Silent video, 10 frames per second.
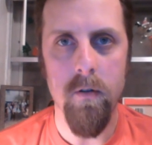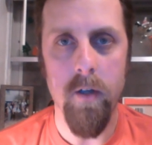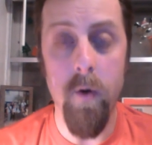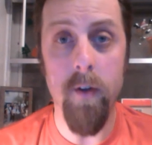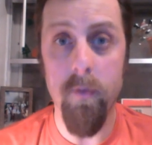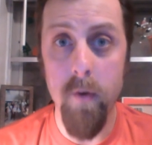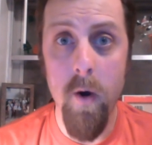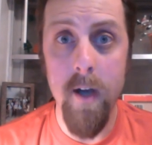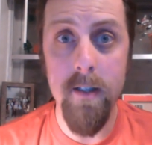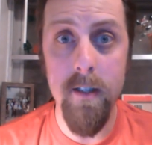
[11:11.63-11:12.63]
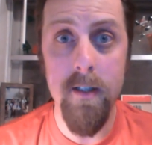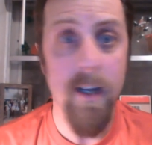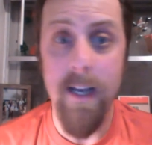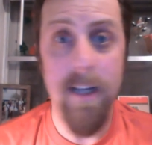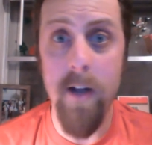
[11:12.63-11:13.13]
You know what 3 watts is?
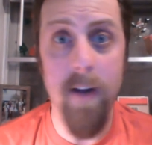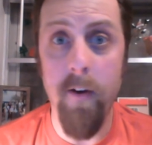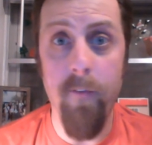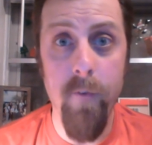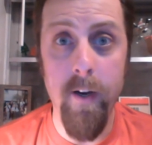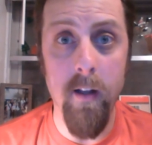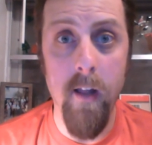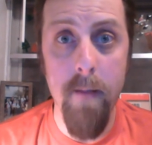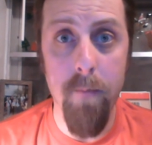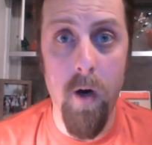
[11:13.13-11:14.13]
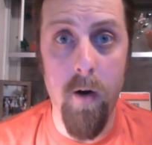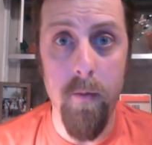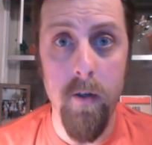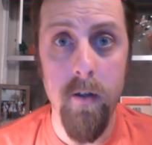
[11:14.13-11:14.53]
It's not even a freaking light bulb.